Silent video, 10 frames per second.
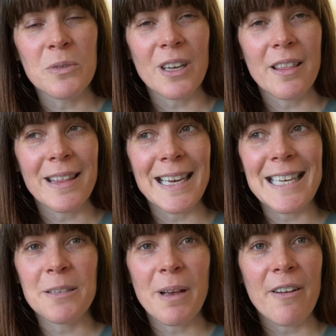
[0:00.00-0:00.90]
which I
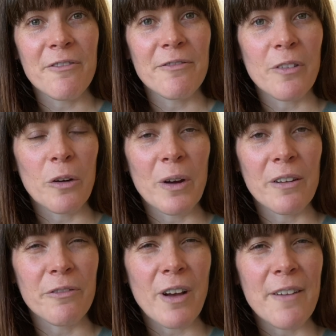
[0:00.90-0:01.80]
think is about
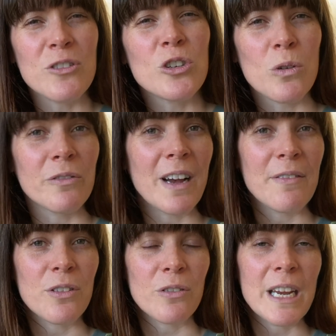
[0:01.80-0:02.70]
around 5'2" or
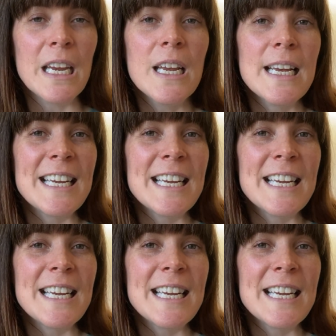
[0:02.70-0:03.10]
5'3".